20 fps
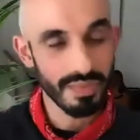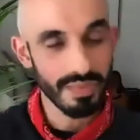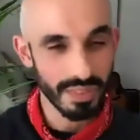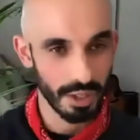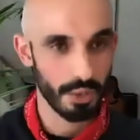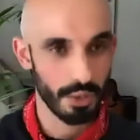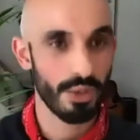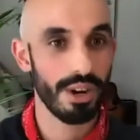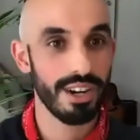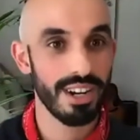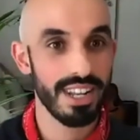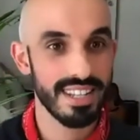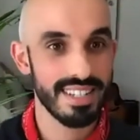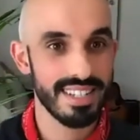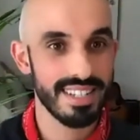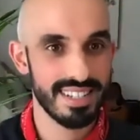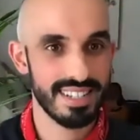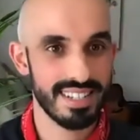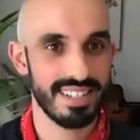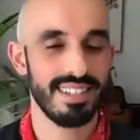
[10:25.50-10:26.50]

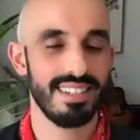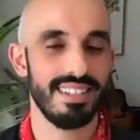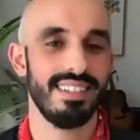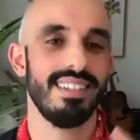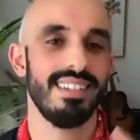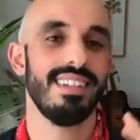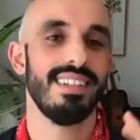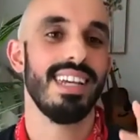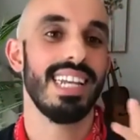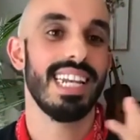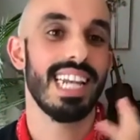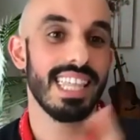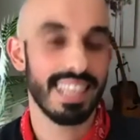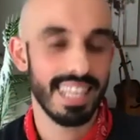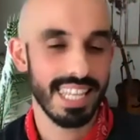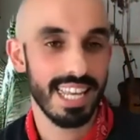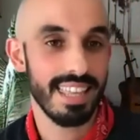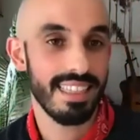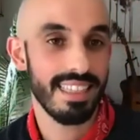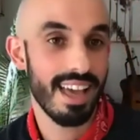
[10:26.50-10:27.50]
queerness,
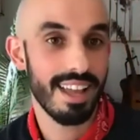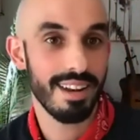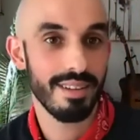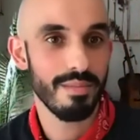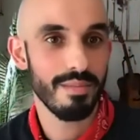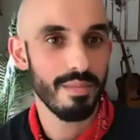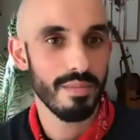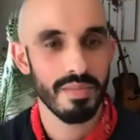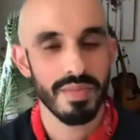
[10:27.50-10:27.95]
Latinidad.